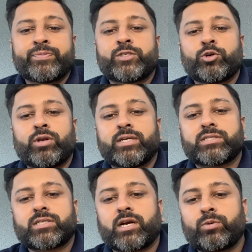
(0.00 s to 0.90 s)
So let's
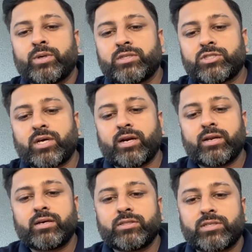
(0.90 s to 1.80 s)
start with
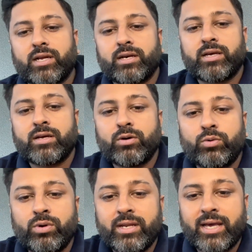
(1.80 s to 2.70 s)
Sarnia. Sarnia
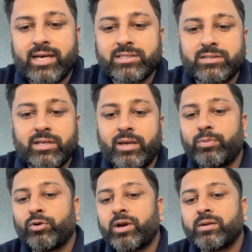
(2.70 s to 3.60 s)
only has three
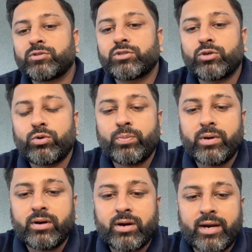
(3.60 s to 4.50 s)
programs which are
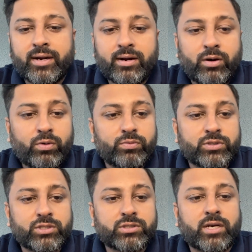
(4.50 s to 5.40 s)
open right now,
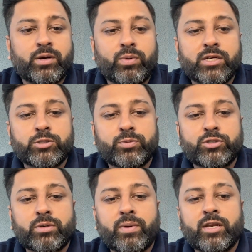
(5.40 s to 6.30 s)
which is Advanced
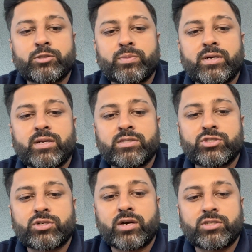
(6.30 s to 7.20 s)
Project Management and
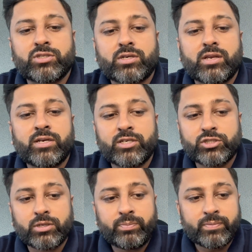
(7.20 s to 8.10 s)
Strategic
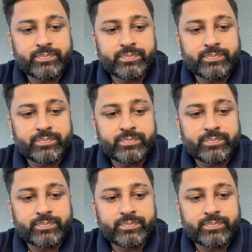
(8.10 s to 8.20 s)
Leadership.